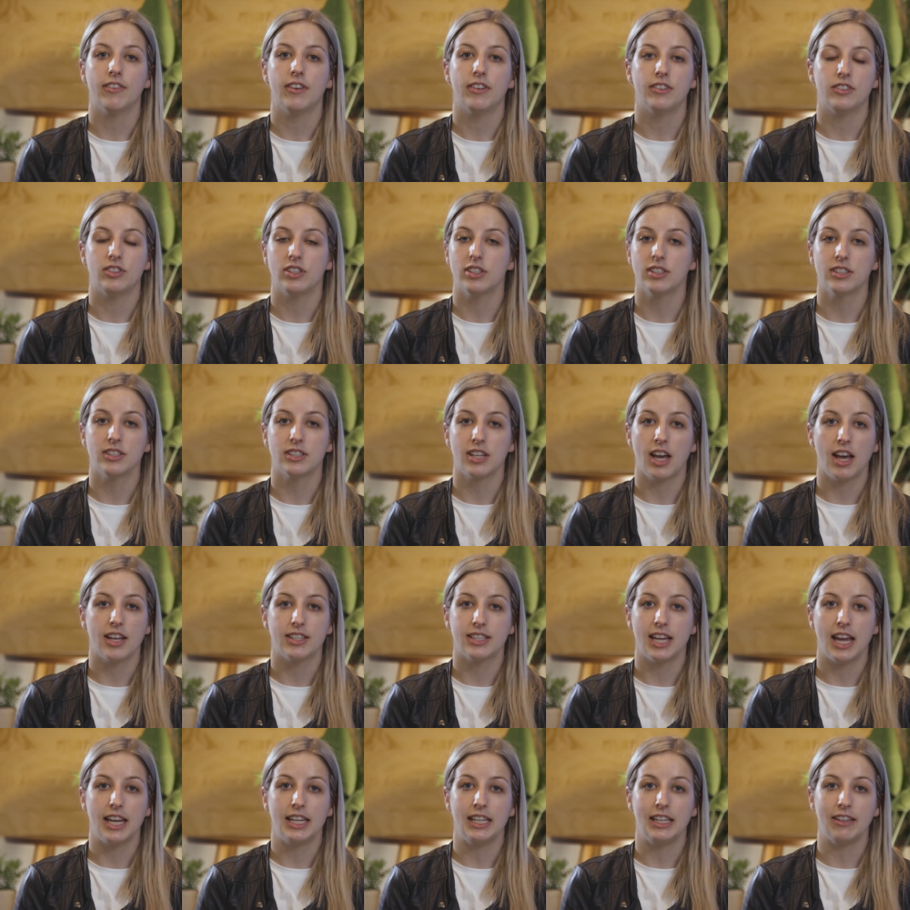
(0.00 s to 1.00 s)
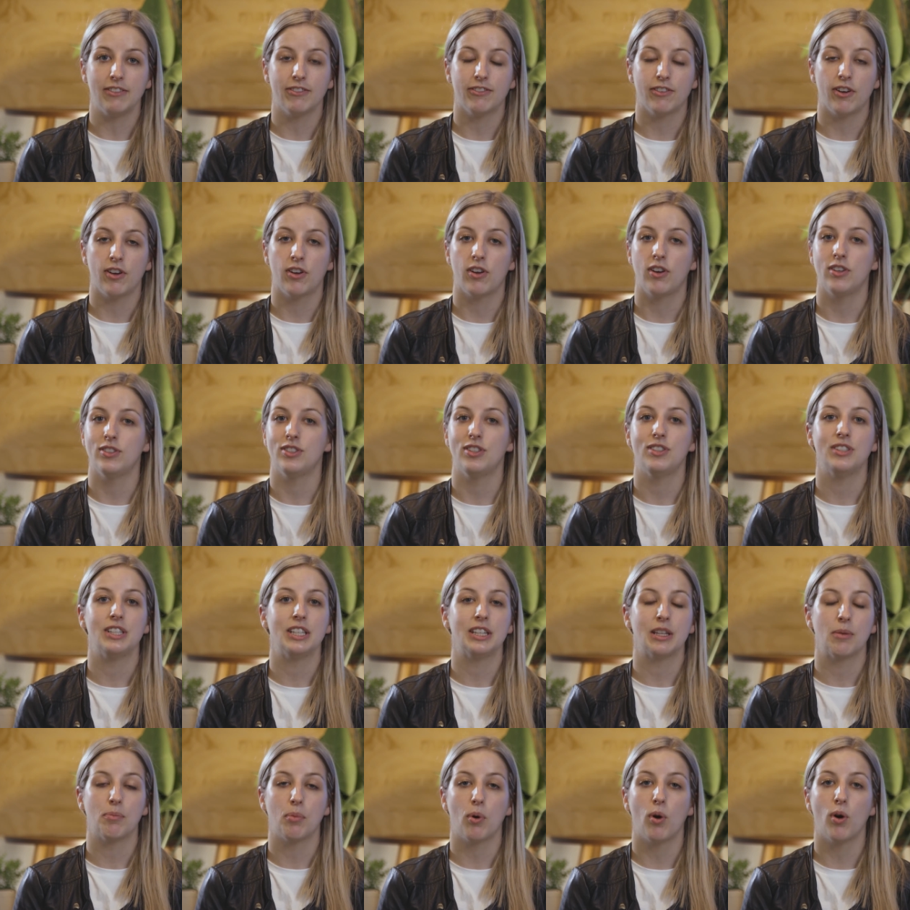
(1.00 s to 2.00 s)
just start taking photos using
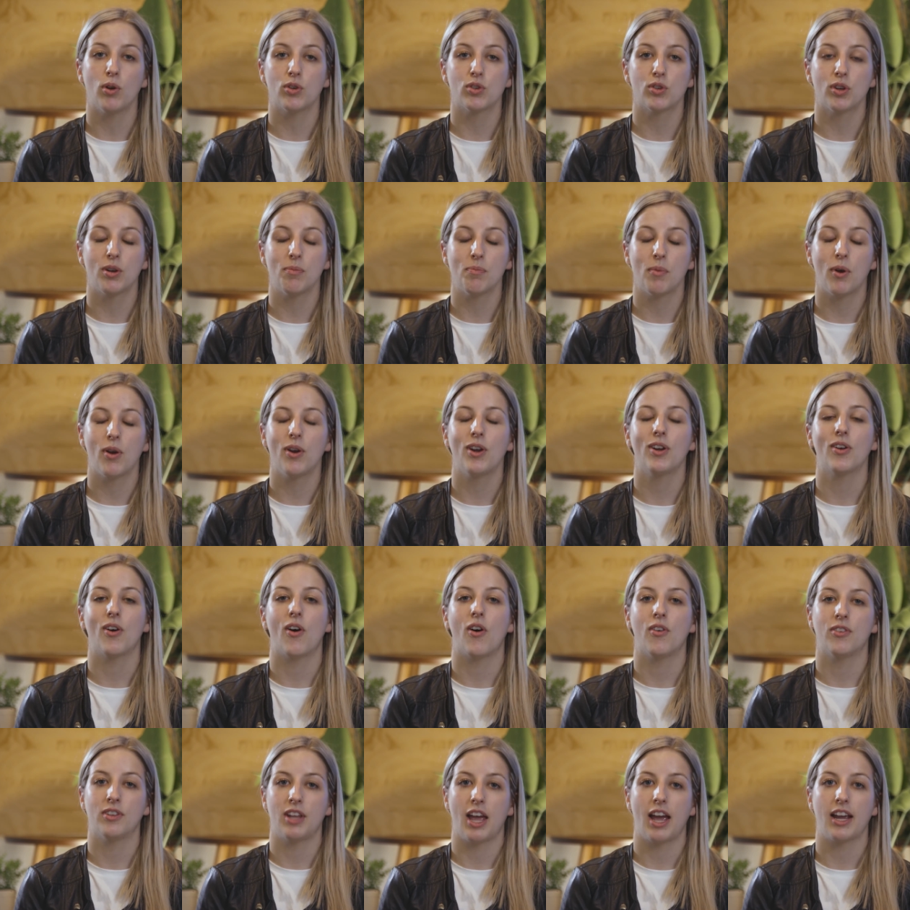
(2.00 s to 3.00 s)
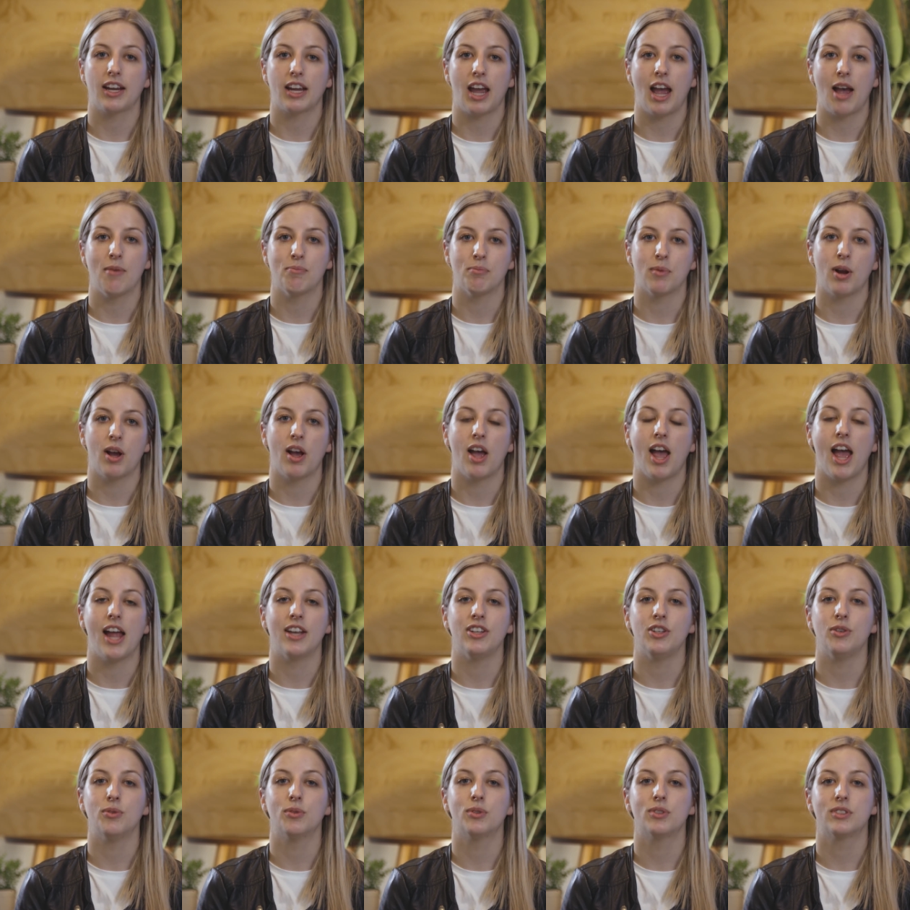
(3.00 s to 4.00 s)
the portrait mode on that camera
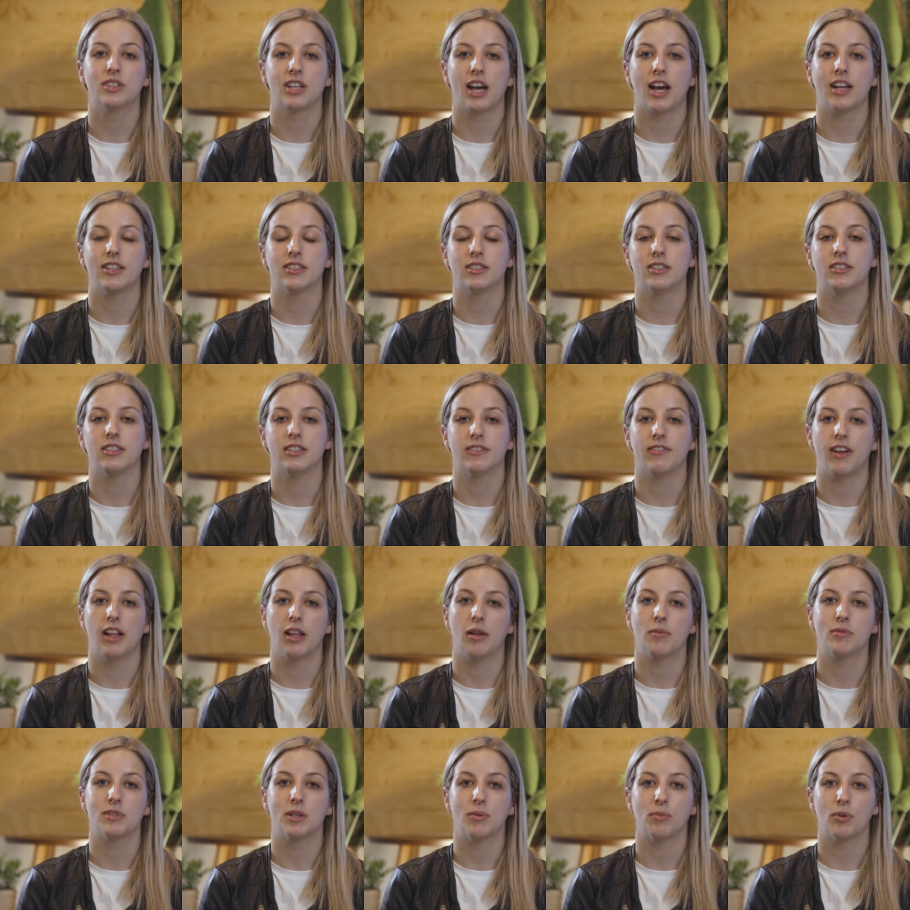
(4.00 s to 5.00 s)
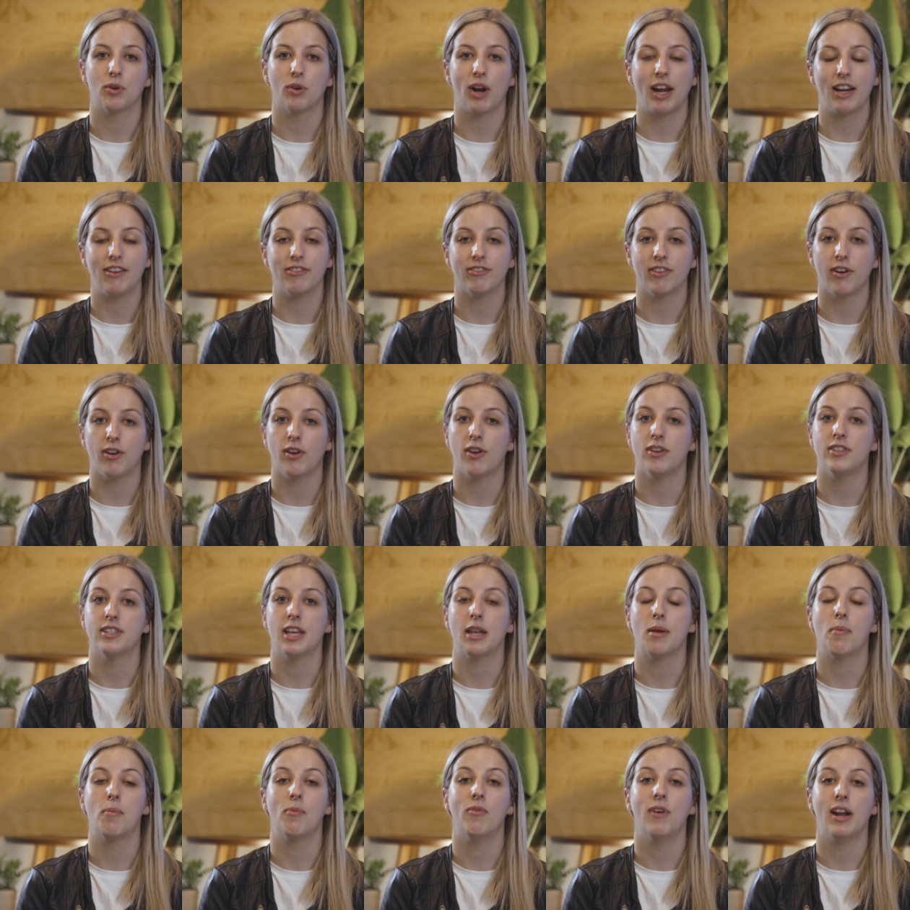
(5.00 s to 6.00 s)
and you will start to develop some great photos
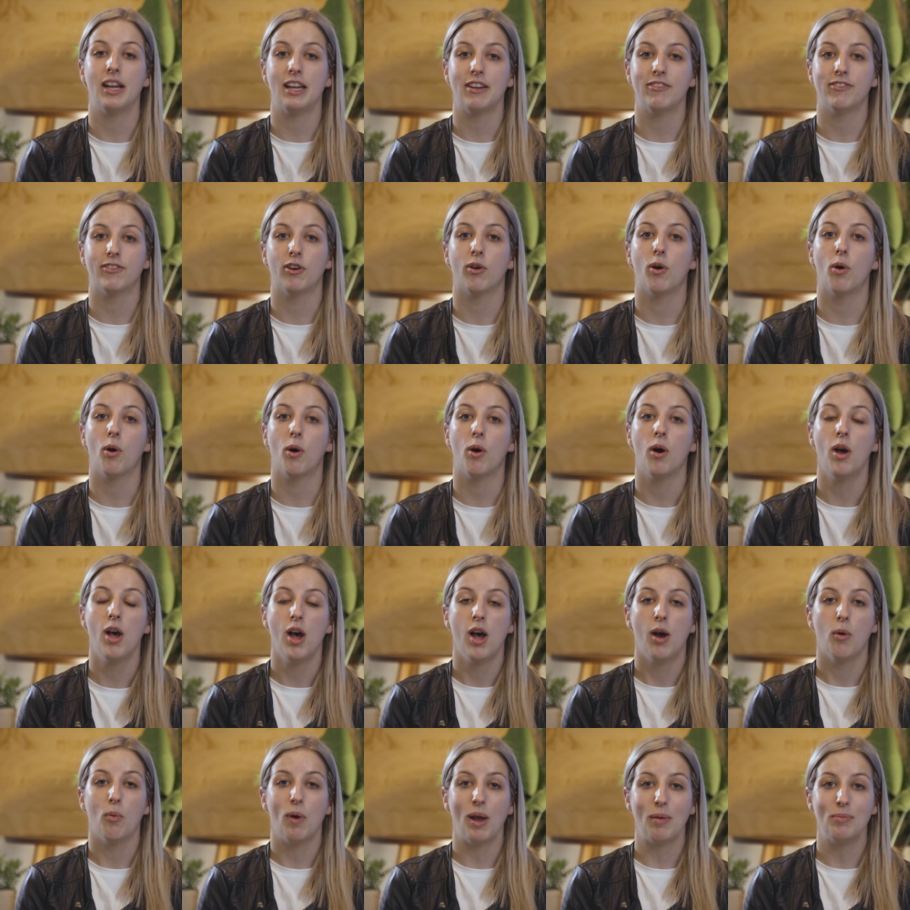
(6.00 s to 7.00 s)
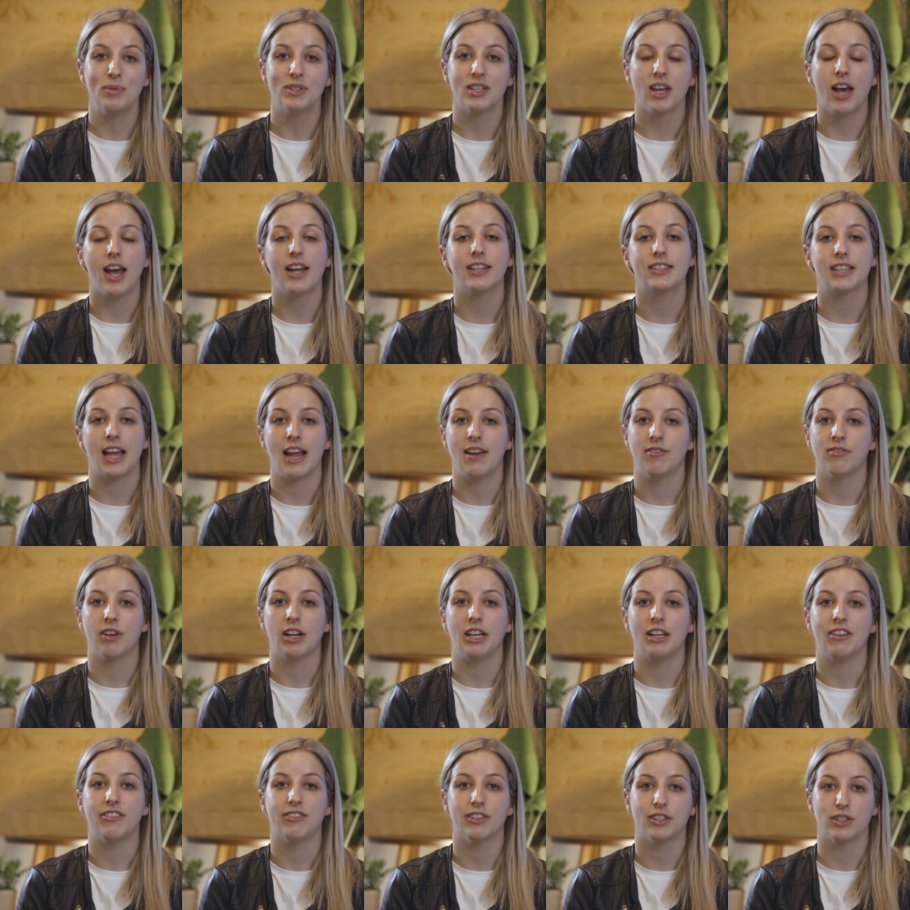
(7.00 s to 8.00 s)
that are ready for websites and
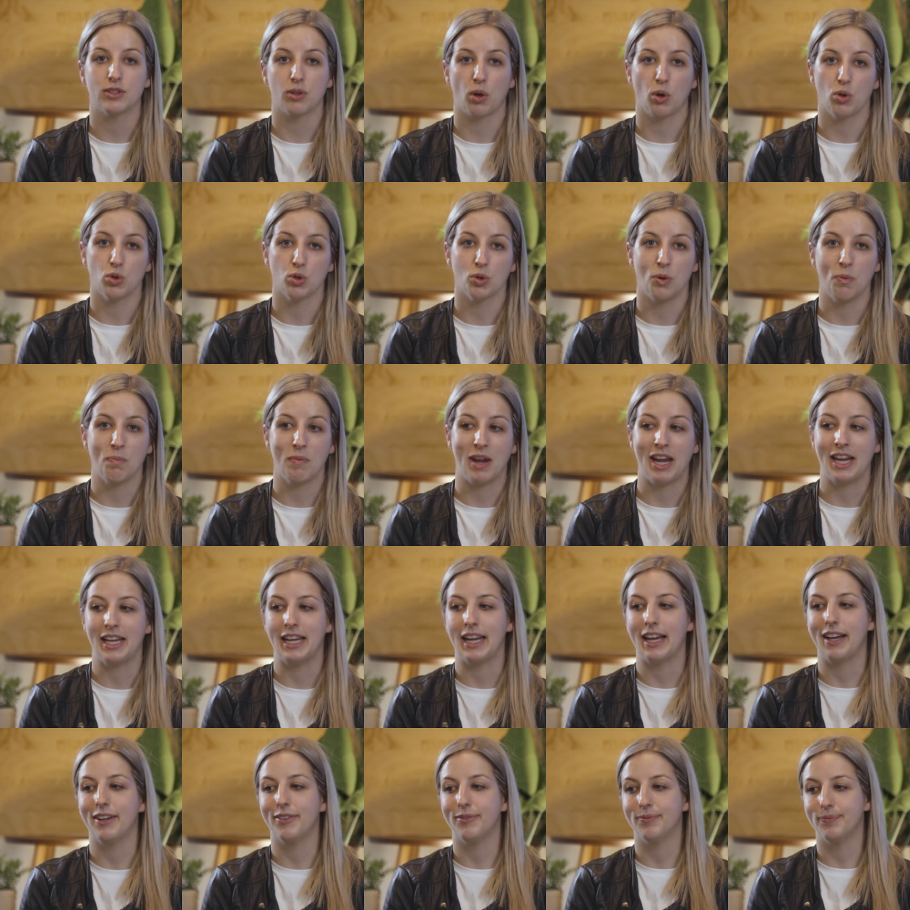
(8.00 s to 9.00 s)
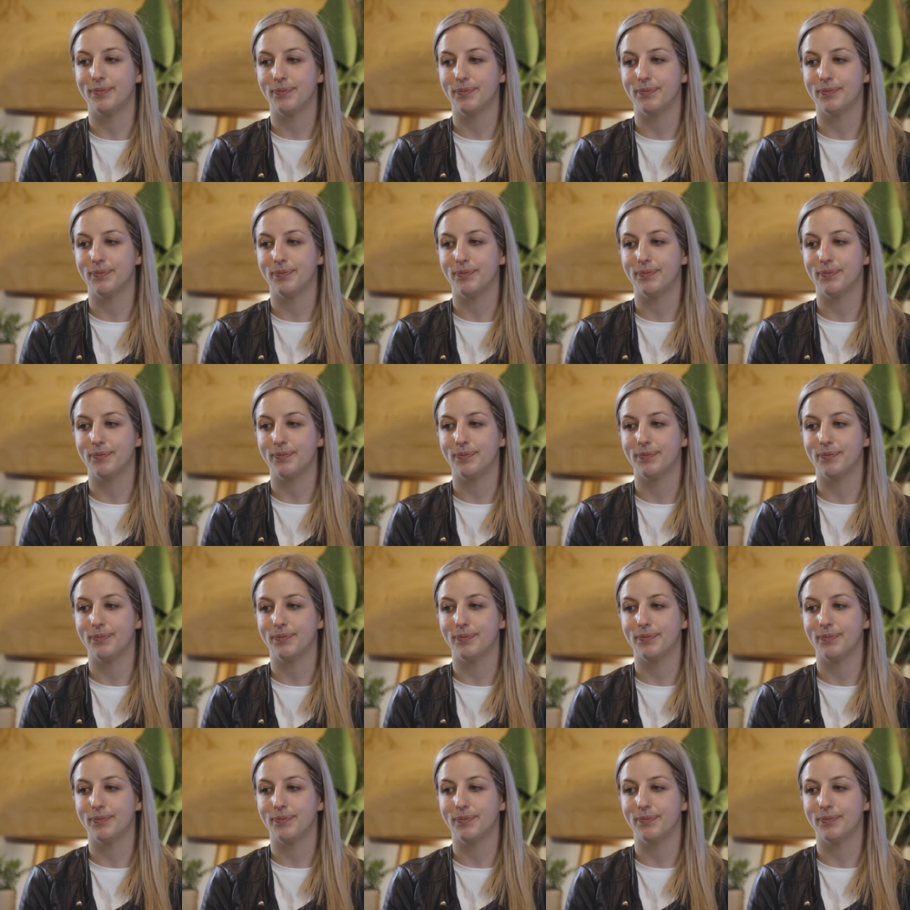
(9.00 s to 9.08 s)
ready for social media.